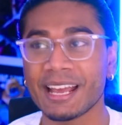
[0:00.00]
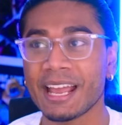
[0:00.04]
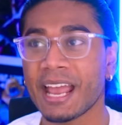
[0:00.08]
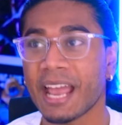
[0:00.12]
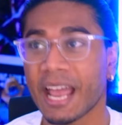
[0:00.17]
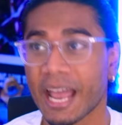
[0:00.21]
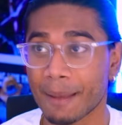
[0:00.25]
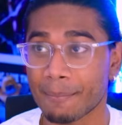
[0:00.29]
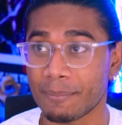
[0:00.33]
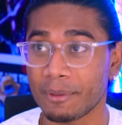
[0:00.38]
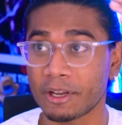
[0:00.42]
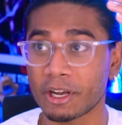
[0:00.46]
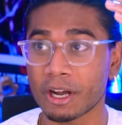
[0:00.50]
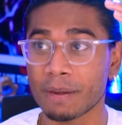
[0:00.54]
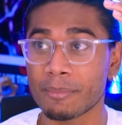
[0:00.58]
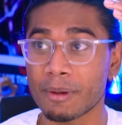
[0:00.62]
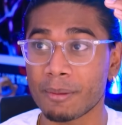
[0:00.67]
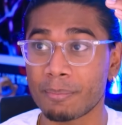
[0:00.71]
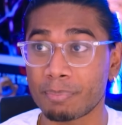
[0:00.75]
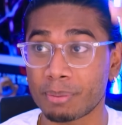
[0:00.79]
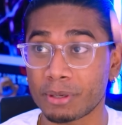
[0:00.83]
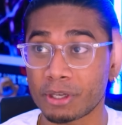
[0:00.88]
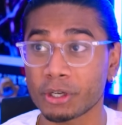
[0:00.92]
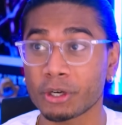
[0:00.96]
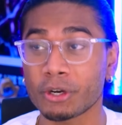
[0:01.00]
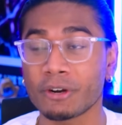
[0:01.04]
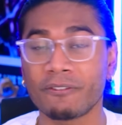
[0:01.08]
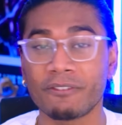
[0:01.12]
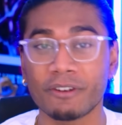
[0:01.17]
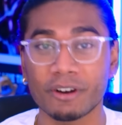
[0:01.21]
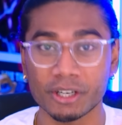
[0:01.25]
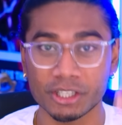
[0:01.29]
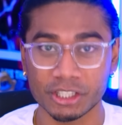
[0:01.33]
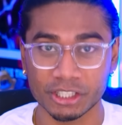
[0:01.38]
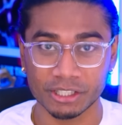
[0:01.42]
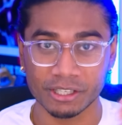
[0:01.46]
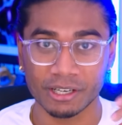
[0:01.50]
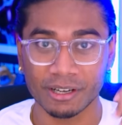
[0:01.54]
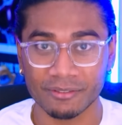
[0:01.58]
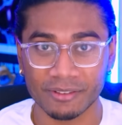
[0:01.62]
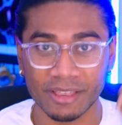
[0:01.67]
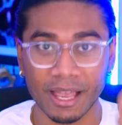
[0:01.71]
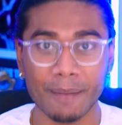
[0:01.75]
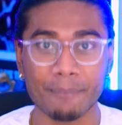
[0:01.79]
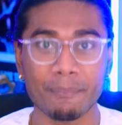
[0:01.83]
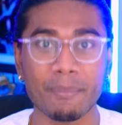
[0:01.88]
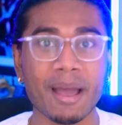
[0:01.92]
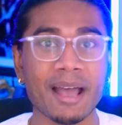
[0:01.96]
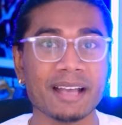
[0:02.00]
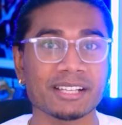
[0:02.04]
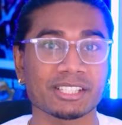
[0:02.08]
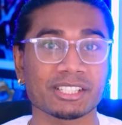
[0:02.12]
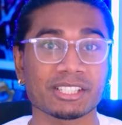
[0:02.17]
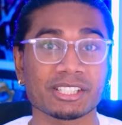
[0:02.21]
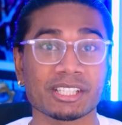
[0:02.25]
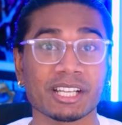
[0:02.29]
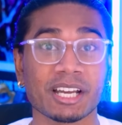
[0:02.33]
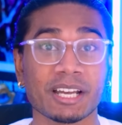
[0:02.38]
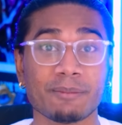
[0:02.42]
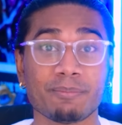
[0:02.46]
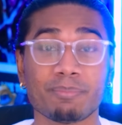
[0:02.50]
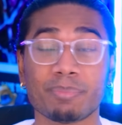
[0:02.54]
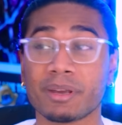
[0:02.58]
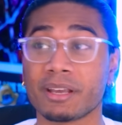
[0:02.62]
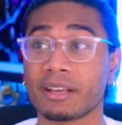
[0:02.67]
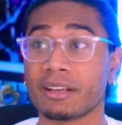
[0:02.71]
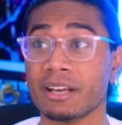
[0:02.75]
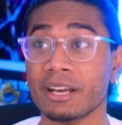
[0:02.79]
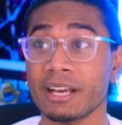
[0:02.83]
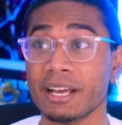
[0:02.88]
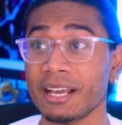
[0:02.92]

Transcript: and become a pure version of that mask's typing.